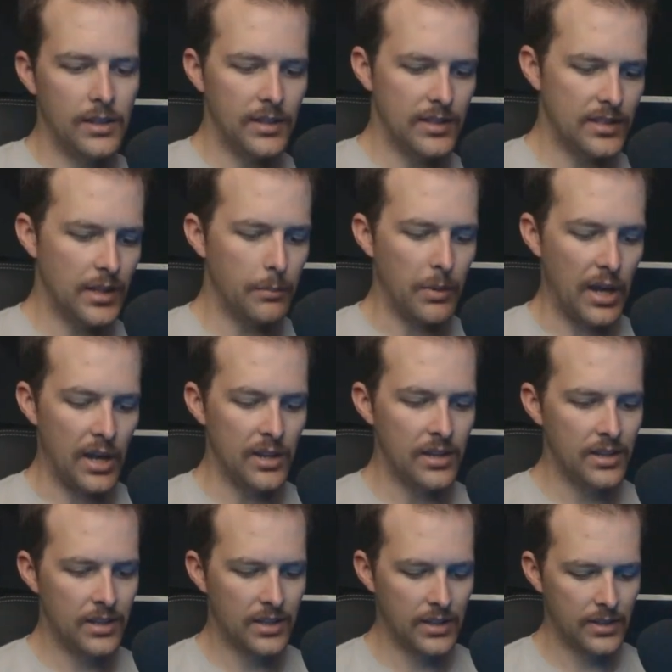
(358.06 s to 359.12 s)
That's not bad.
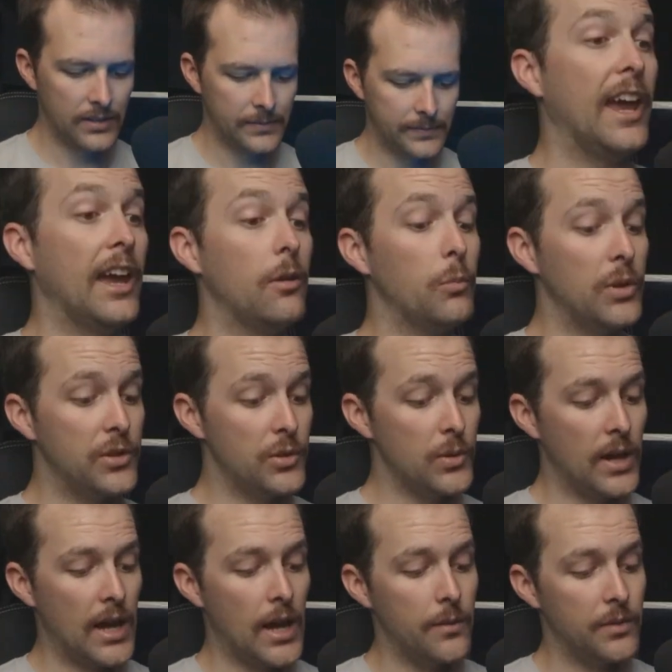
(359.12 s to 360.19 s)
And we do
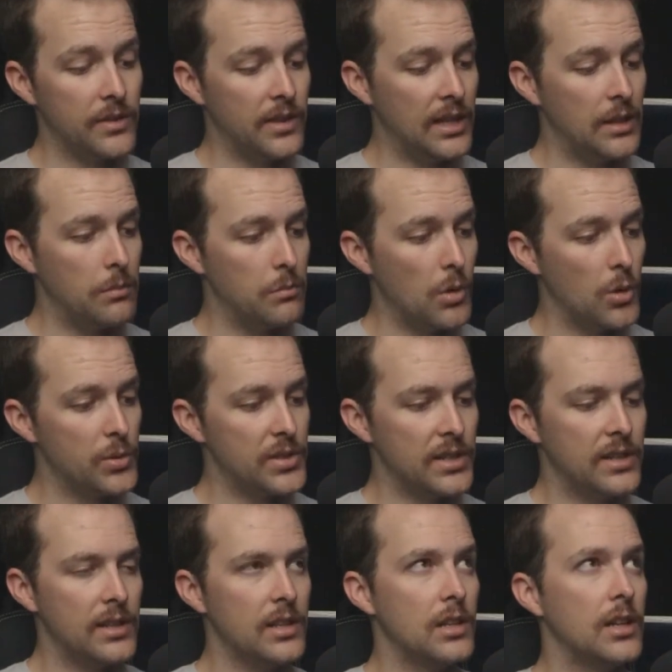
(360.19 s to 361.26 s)
have the
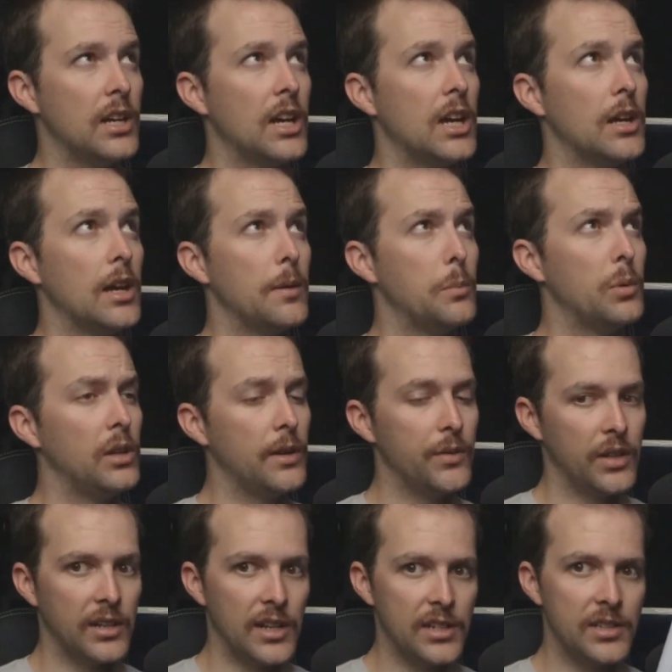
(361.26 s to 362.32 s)
motion, I believe,
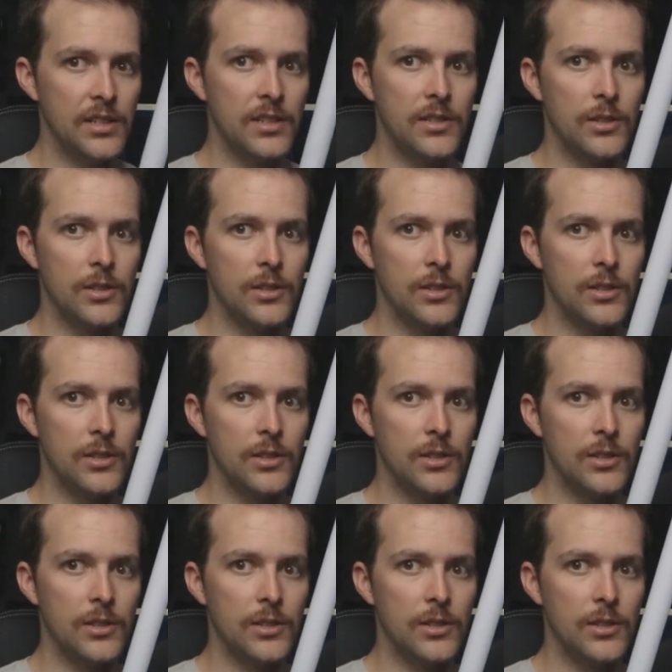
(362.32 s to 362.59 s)
ignition.